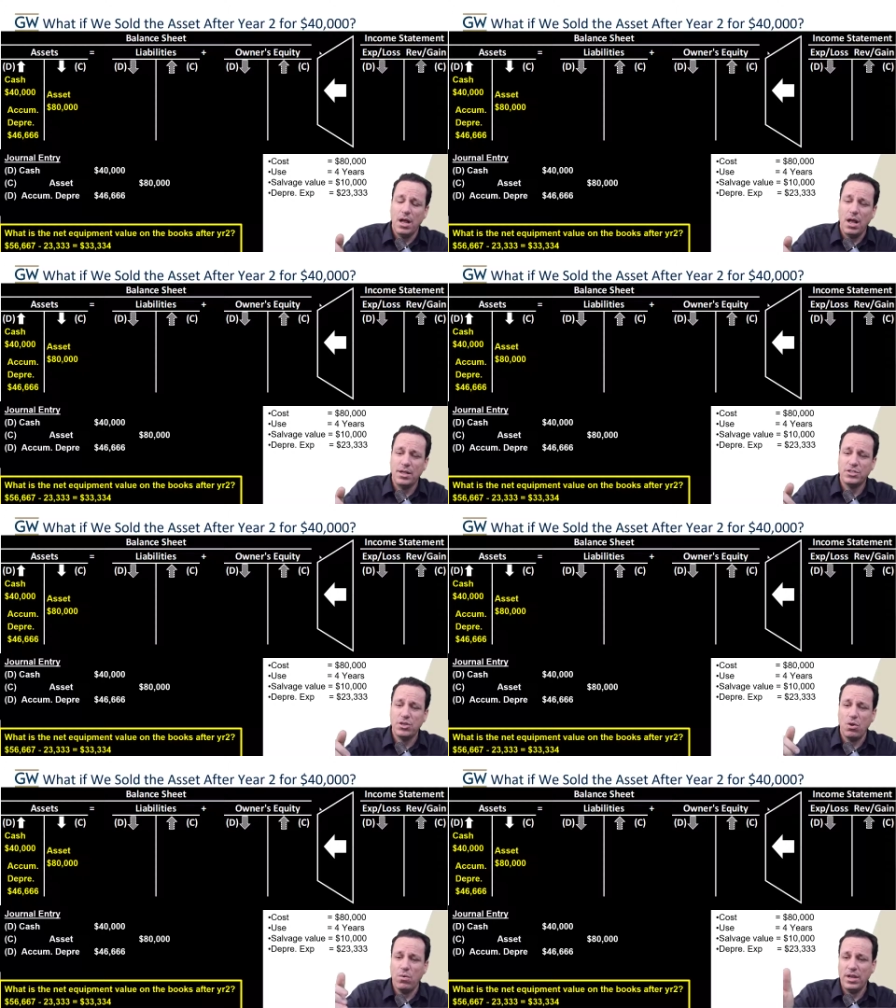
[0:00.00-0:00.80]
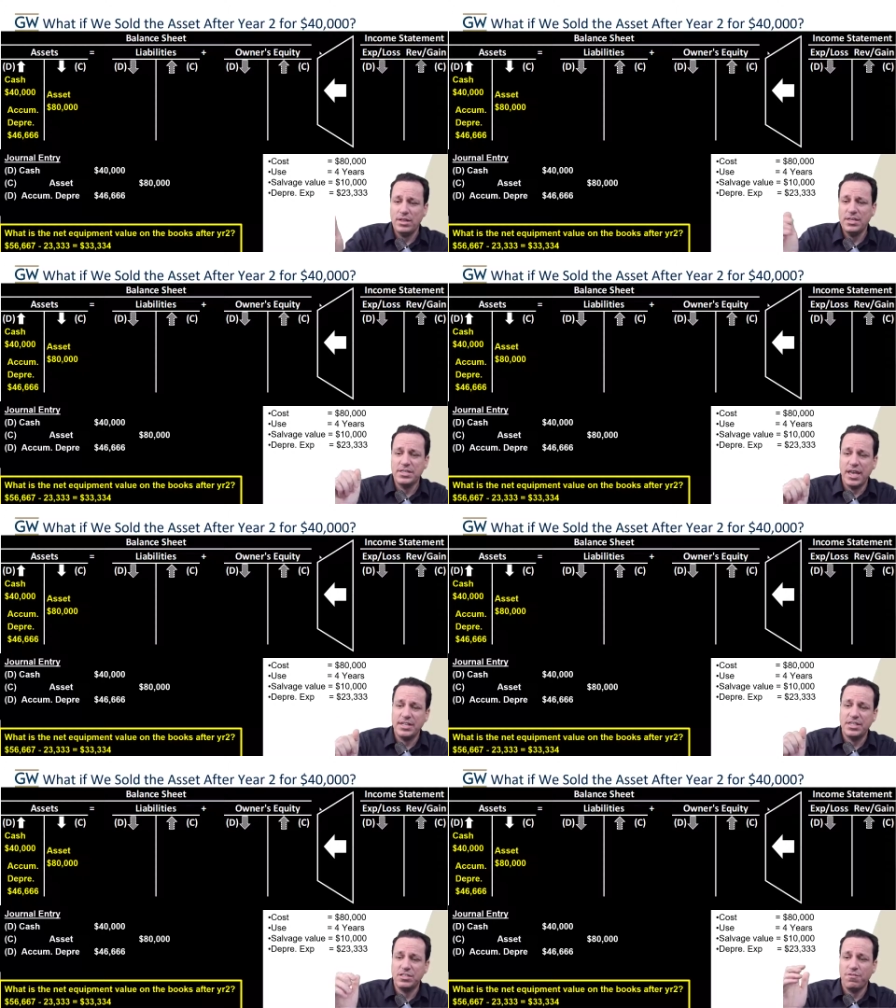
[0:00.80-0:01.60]
Uh, so in this
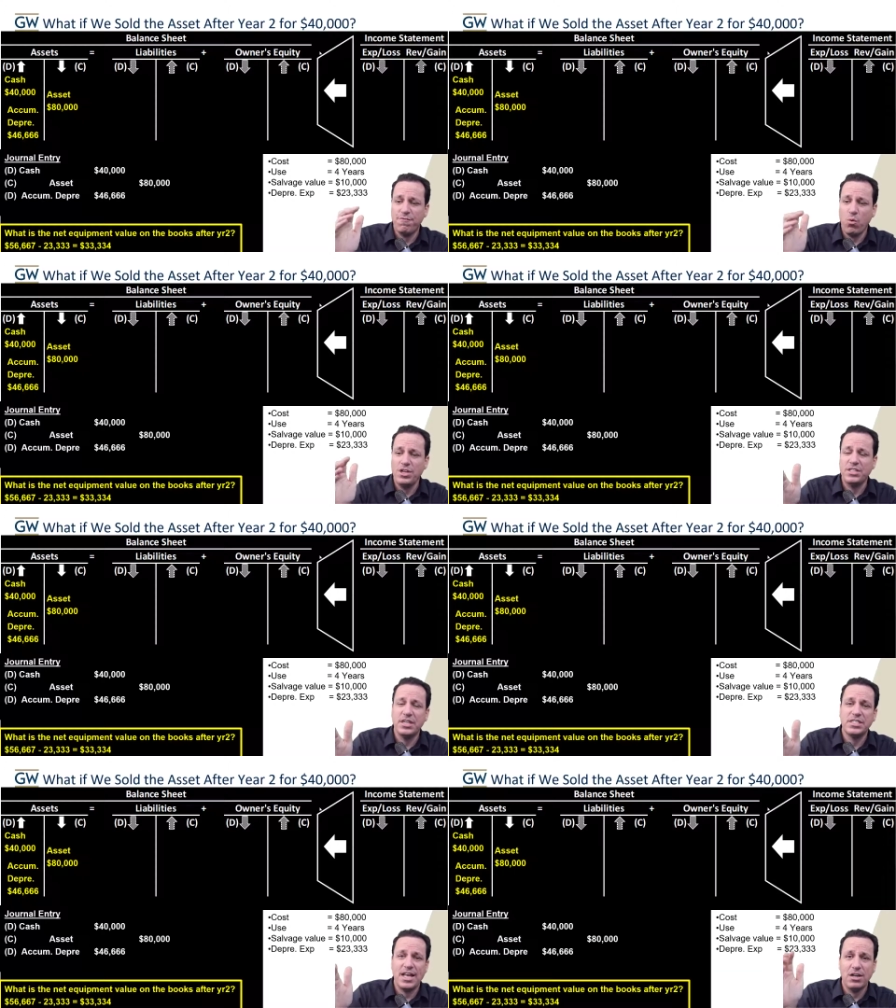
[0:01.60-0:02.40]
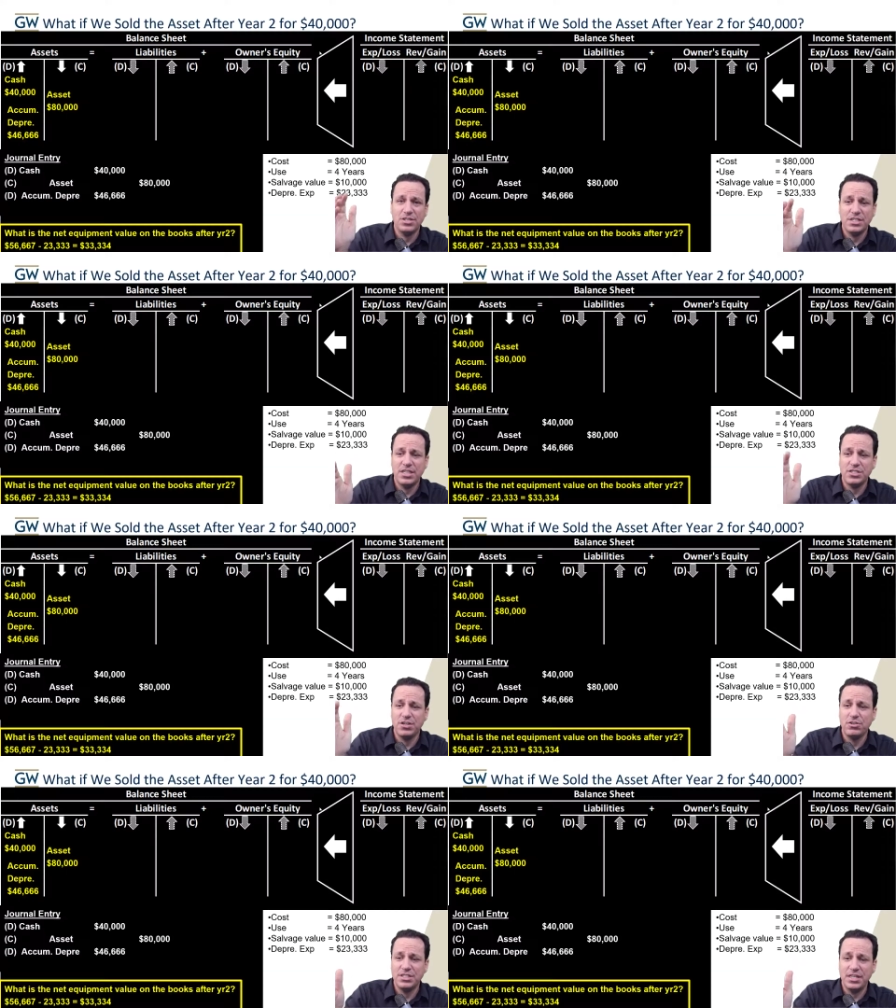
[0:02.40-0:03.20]
case, it's
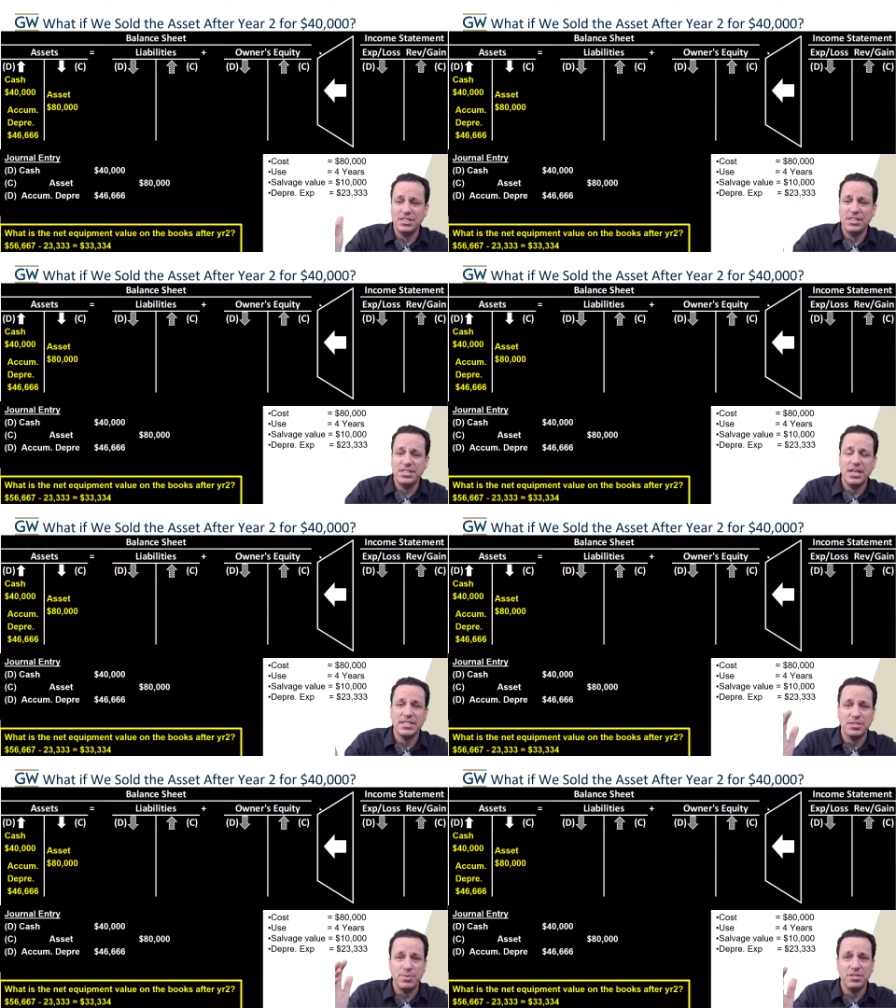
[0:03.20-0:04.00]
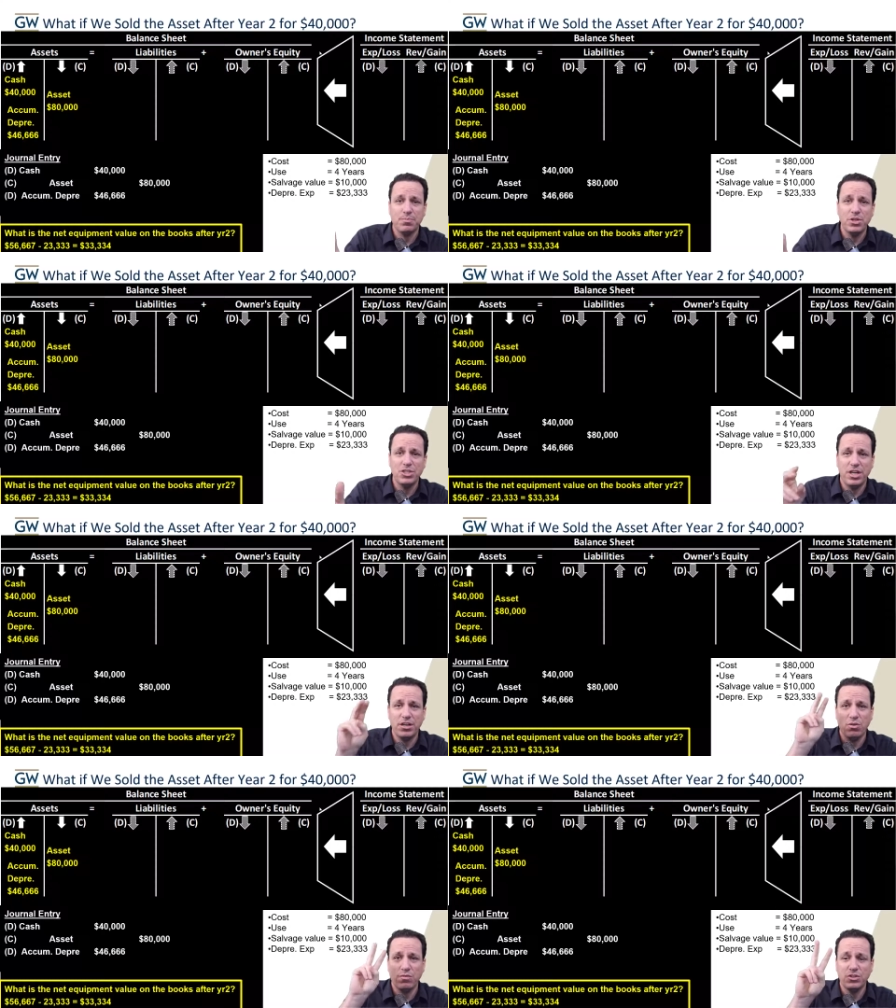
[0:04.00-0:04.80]
46,666 has been
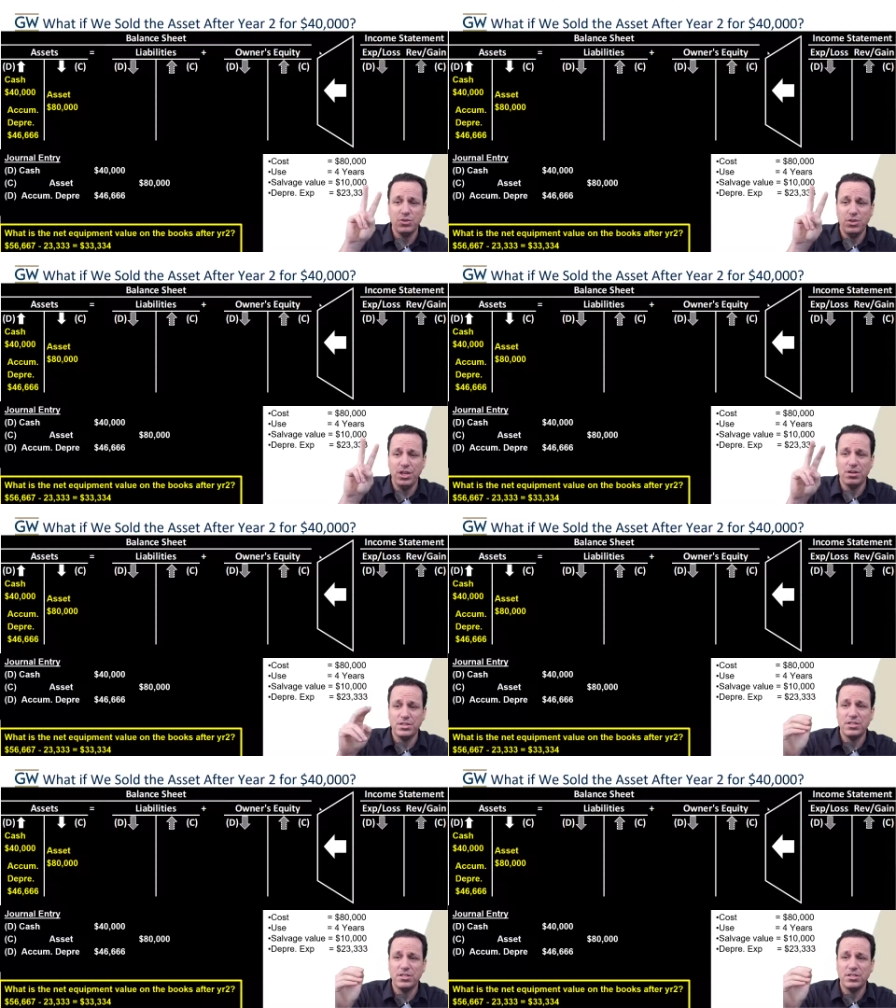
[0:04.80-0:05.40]
depreciated over two years.